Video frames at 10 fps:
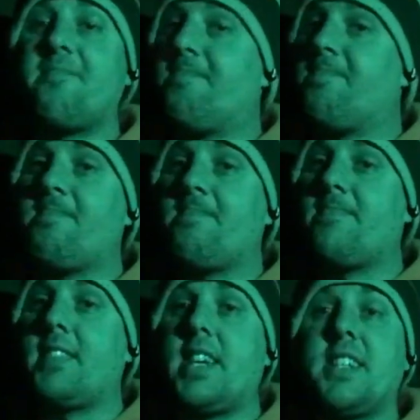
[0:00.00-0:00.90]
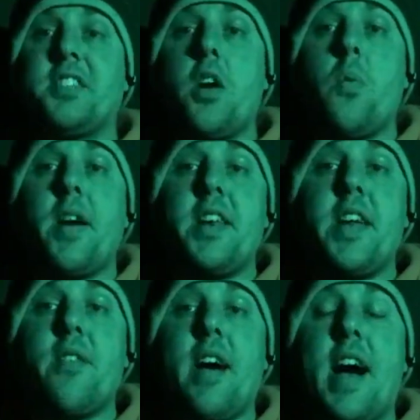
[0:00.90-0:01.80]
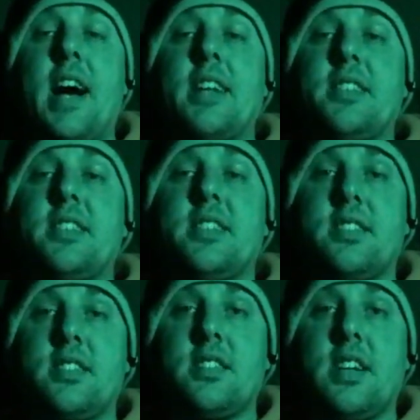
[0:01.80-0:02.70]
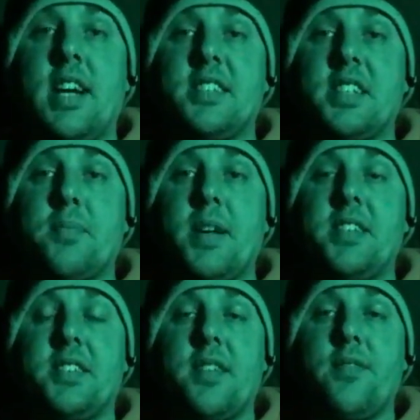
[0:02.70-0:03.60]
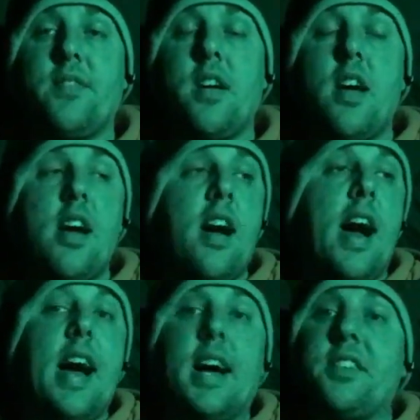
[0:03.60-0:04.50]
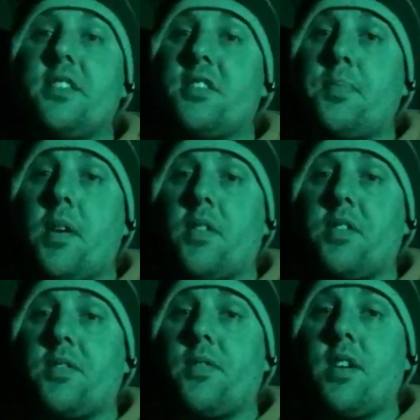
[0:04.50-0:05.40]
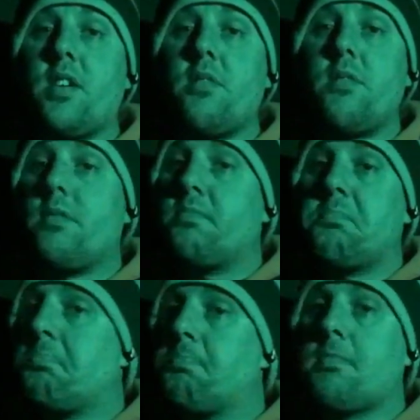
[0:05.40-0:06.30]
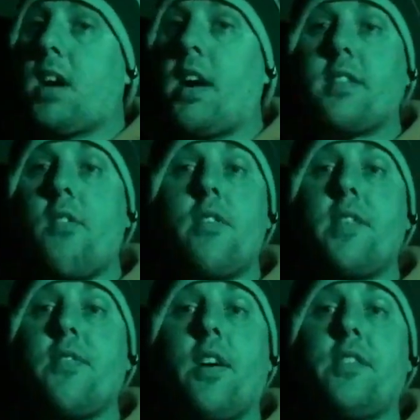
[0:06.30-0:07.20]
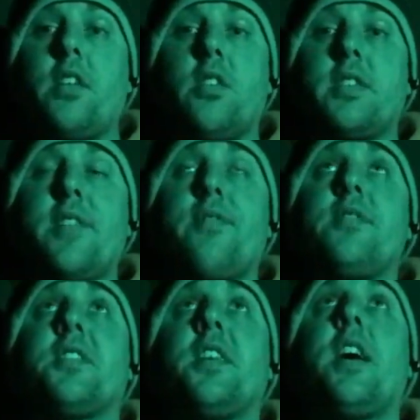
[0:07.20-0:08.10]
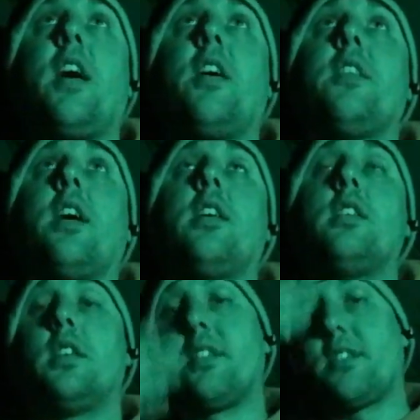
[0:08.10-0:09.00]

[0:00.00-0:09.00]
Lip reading: it's nowhere near as expensive. And to be honest with you, I don't really find a lot of difference in it either. So